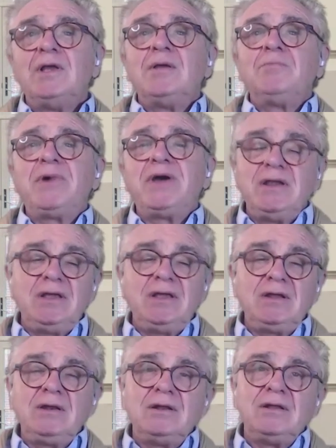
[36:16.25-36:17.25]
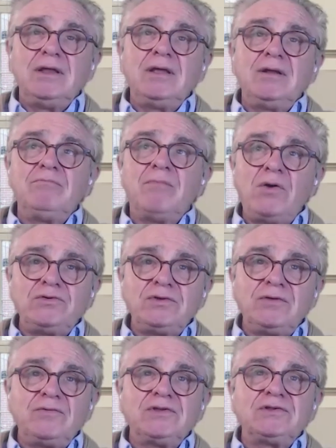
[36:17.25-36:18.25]
But in most
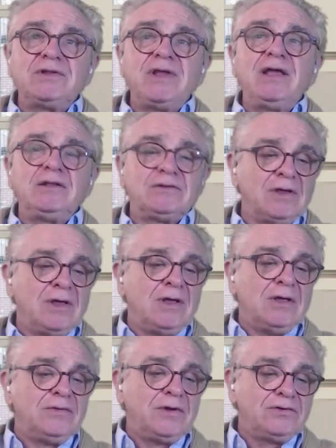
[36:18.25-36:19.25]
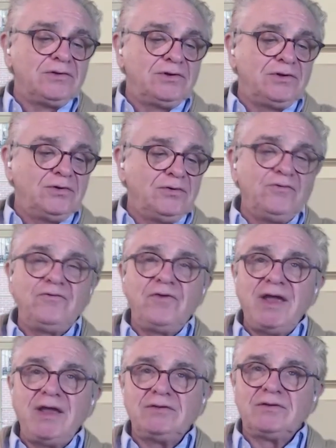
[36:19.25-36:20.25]
of the states, there's two
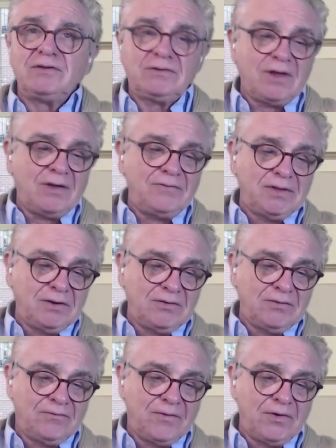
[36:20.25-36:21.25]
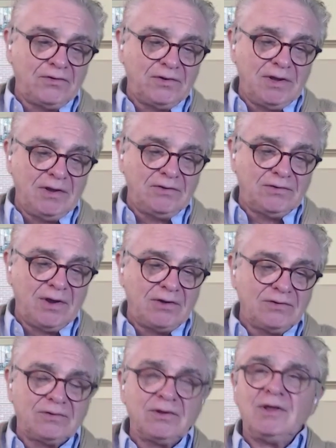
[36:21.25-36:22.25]
phases of it. First is
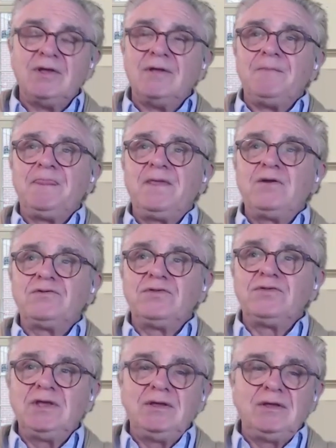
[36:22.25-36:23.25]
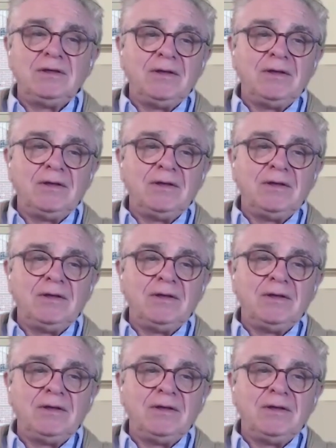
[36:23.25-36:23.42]
there's the